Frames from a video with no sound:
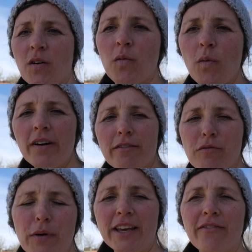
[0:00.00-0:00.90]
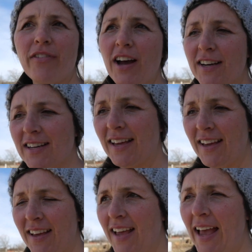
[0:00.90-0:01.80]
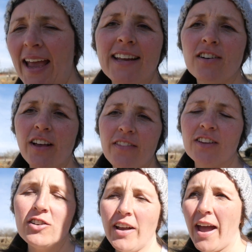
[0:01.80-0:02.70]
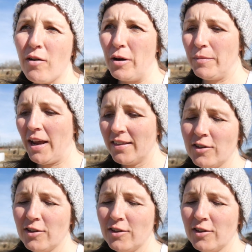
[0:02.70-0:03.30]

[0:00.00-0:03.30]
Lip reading: whatever we can find. And I'll give you a little cow update.